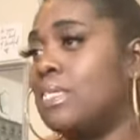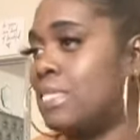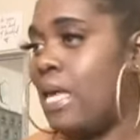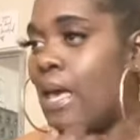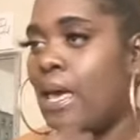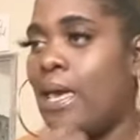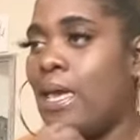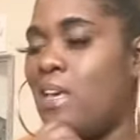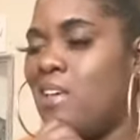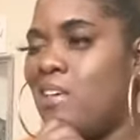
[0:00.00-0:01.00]

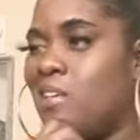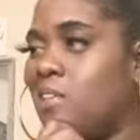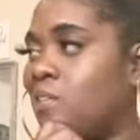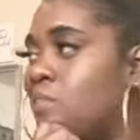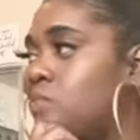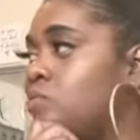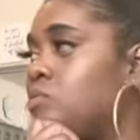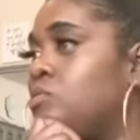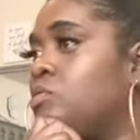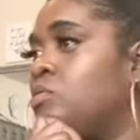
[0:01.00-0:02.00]
say
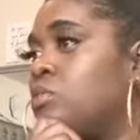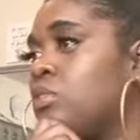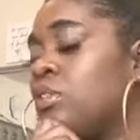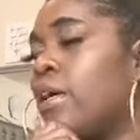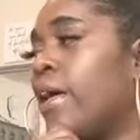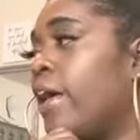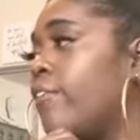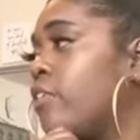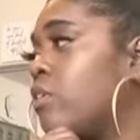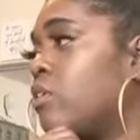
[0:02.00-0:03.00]
I
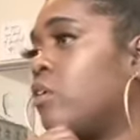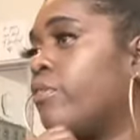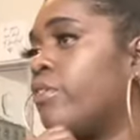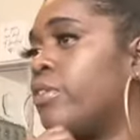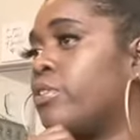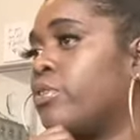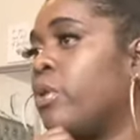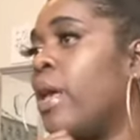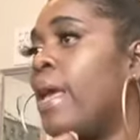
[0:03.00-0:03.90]
have it over here too.